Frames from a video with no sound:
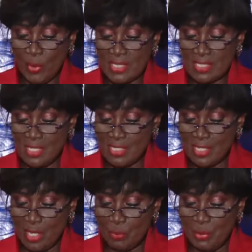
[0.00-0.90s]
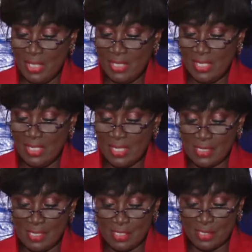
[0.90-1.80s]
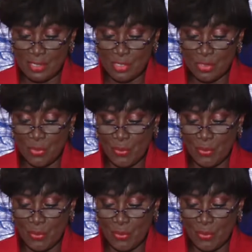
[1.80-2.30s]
when CCRP needed assistance to